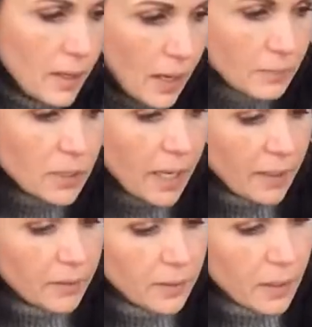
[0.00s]
I'm
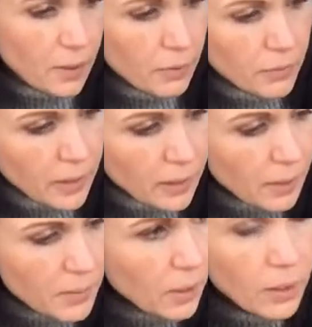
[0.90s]
tired of
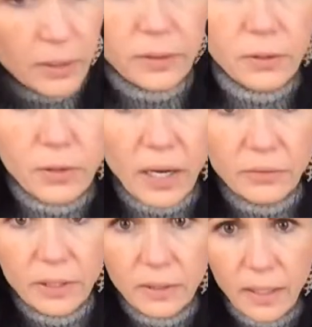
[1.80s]
coming on
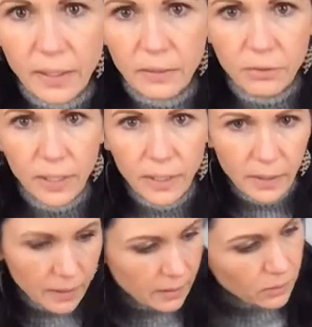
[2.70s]
Crafting Live
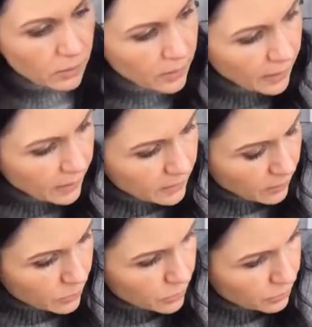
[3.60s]
and looking like a
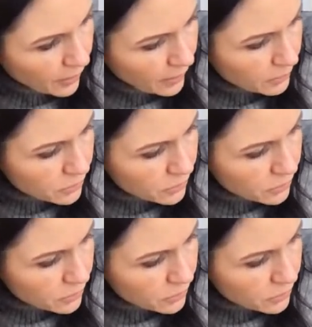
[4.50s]
dumpster fire.